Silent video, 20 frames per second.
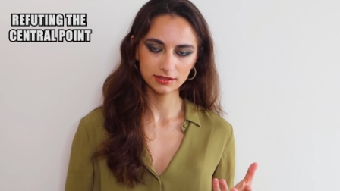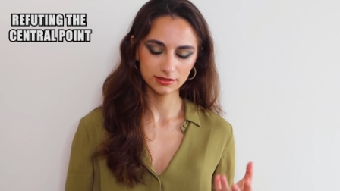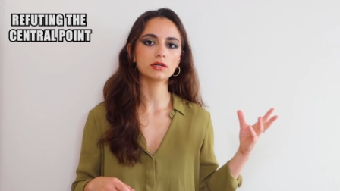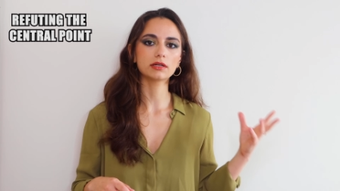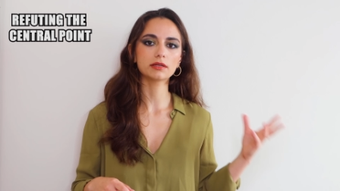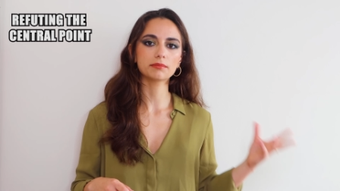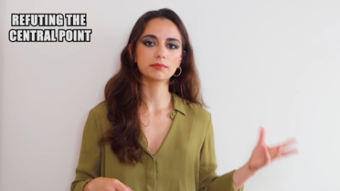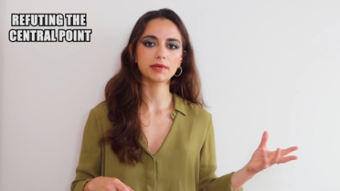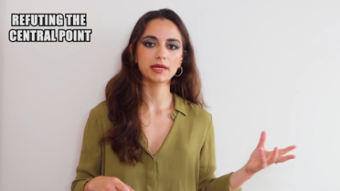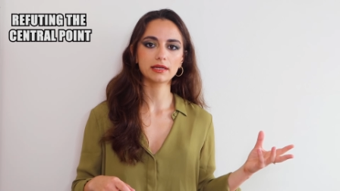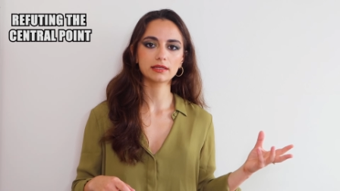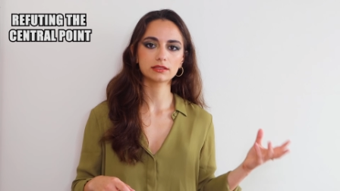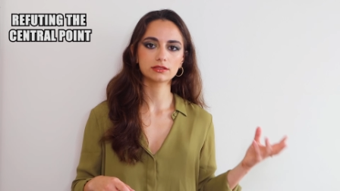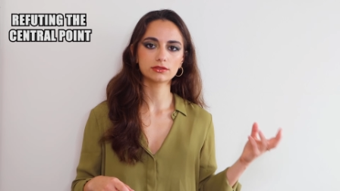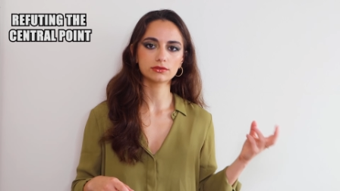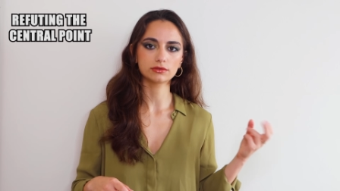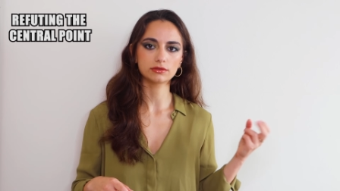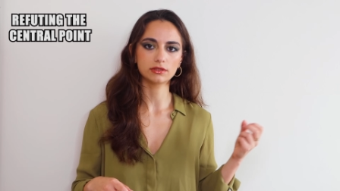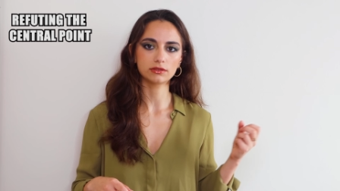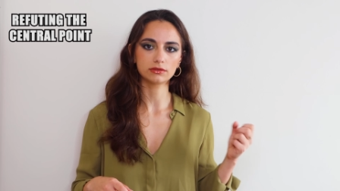Going back
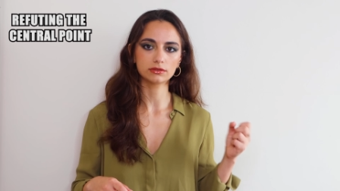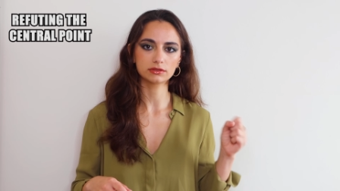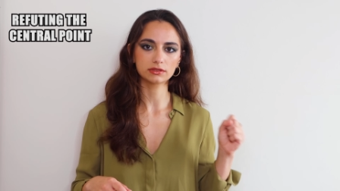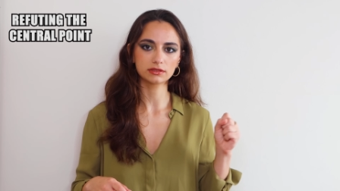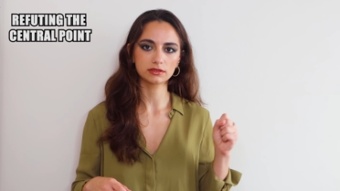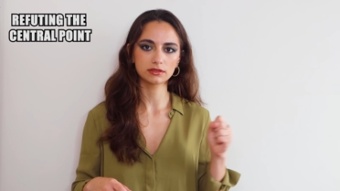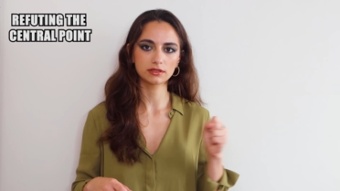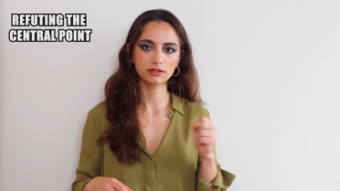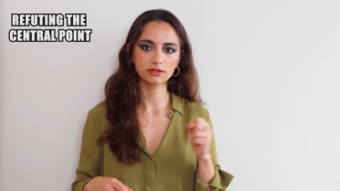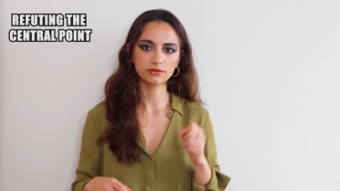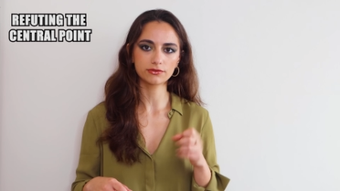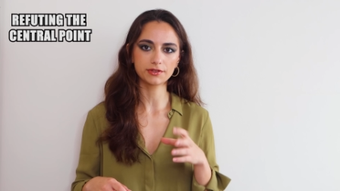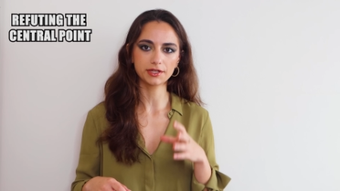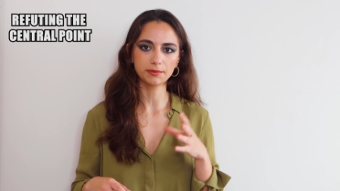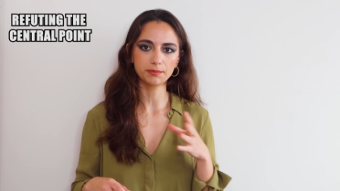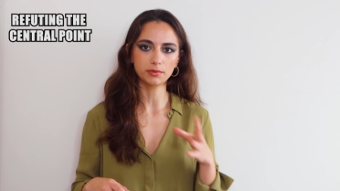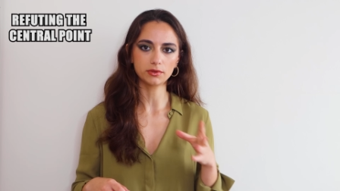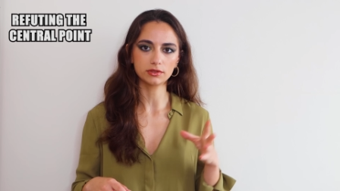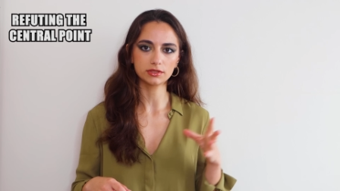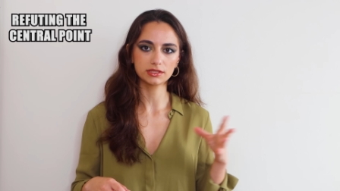to those 3
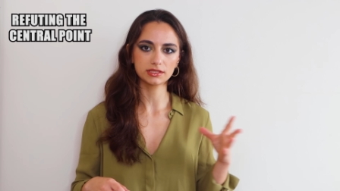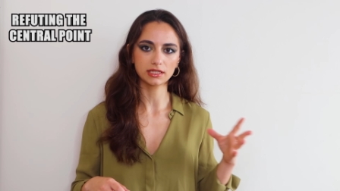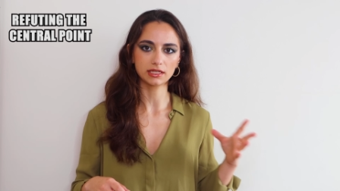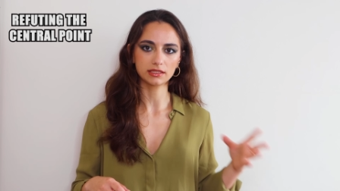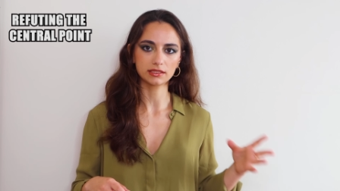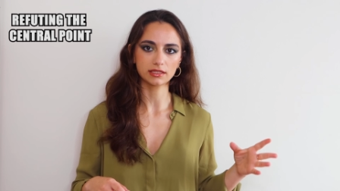points I